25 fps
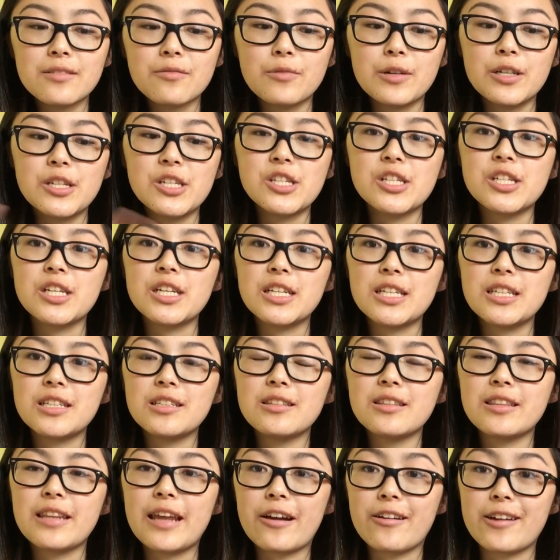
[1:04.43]
when she
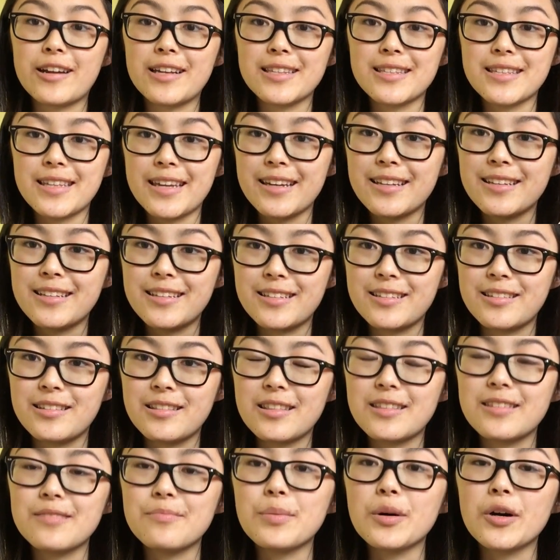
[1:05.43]
narrates it in
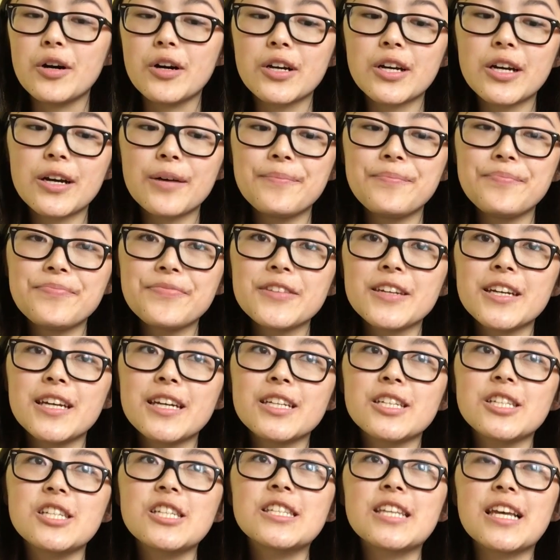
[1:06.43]
the book,
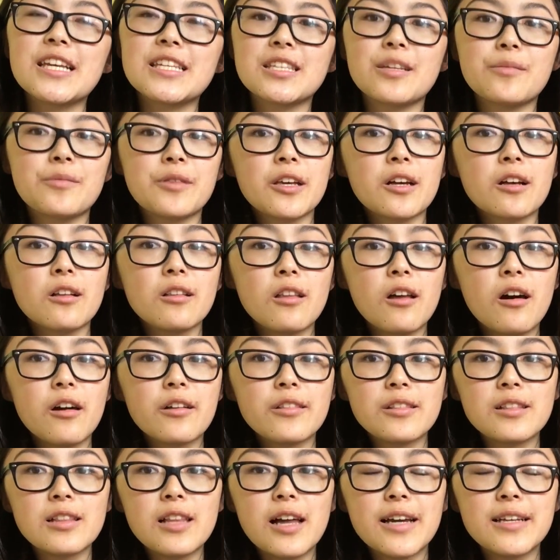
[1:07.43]
she says something
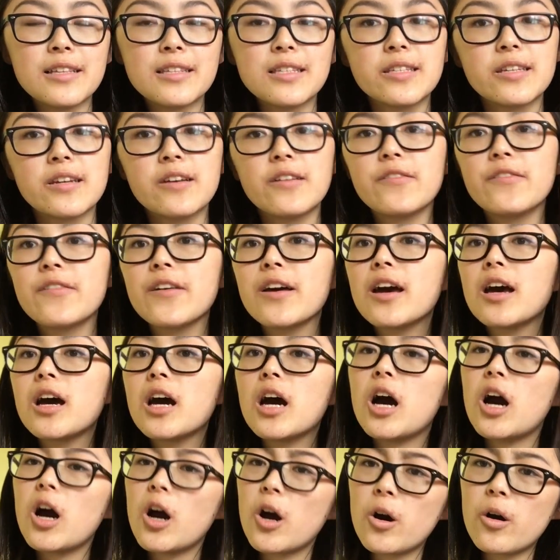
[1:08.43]
along the lines of,
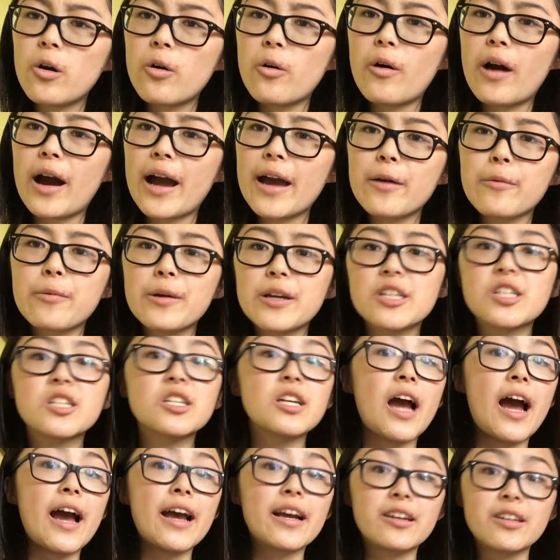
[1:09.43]
"Oh, I wish
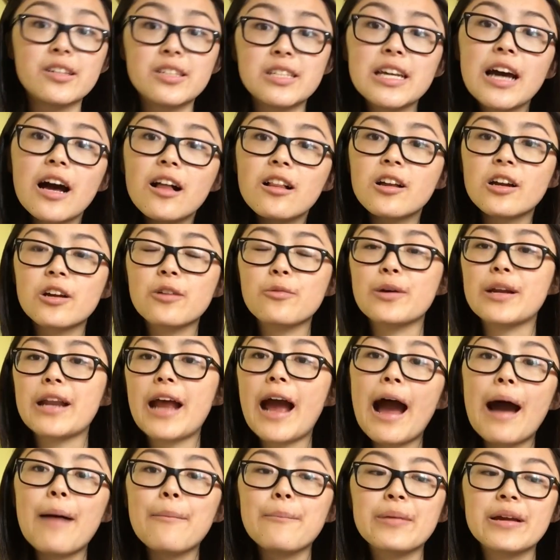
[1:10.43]
I could tell her what
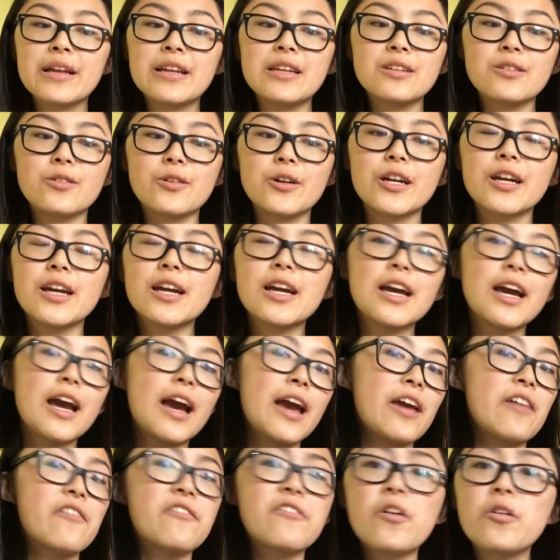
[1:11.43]
happened," or
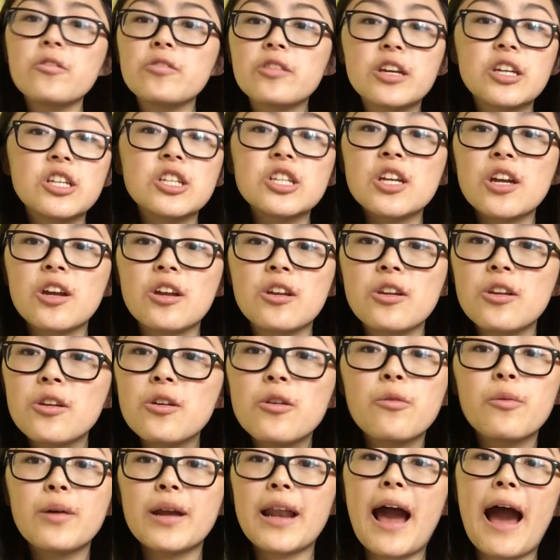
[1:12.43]
"If only she
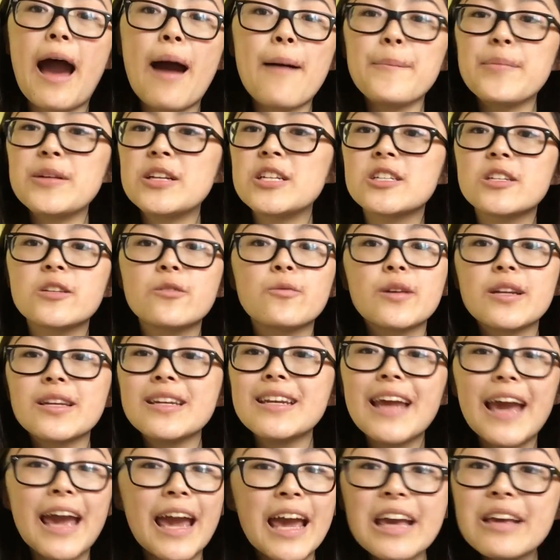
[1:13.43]
knew what happened, she
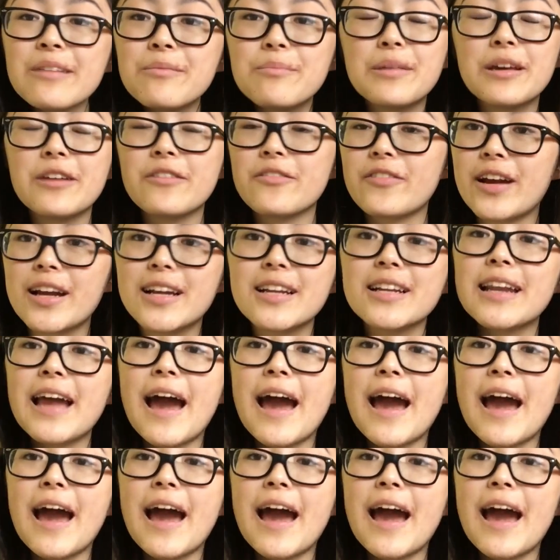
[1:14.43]
wouldn't hate me right